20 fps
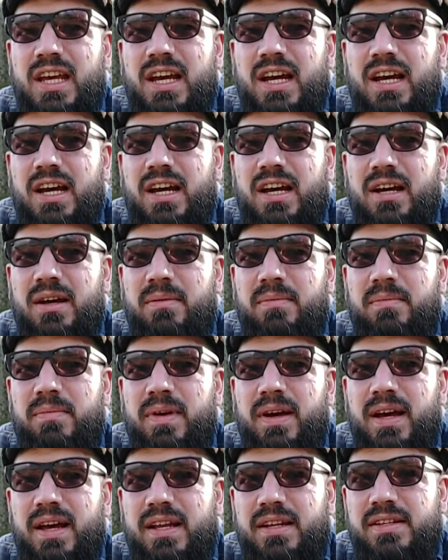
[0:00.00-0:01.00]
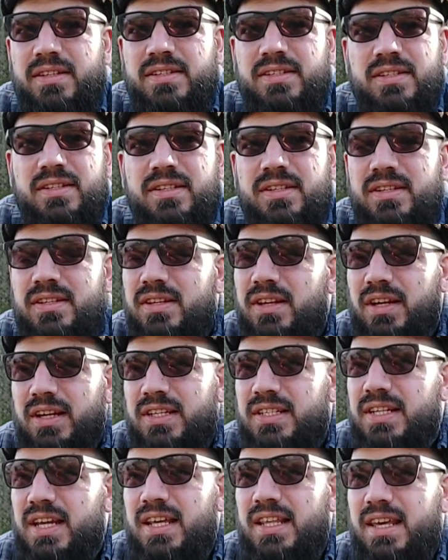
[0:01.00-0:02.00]
And like
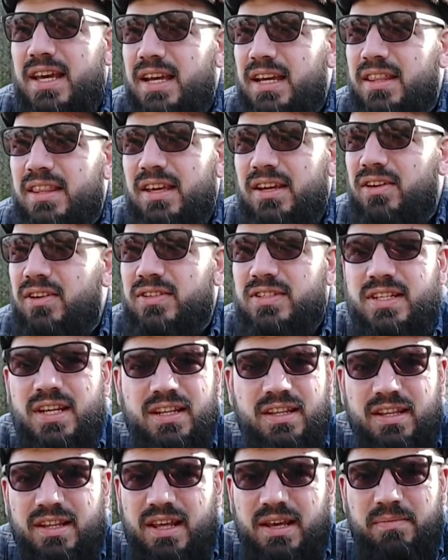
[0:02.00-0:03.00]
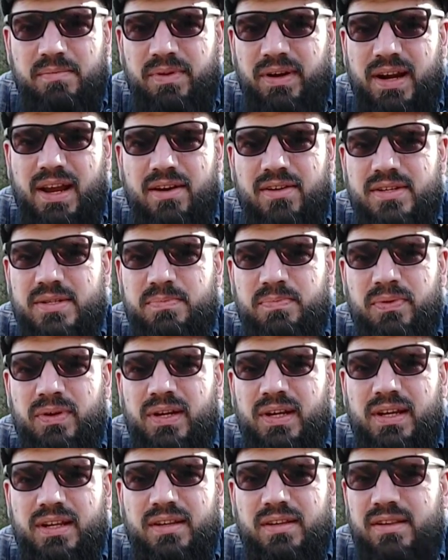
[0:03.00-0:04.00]
I say, their content that they bring out is
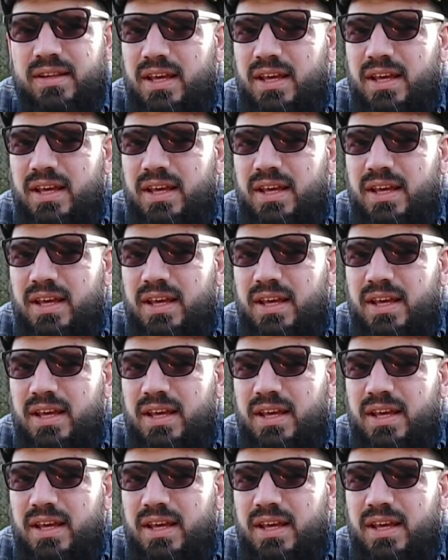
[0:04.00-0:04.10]
brilliant.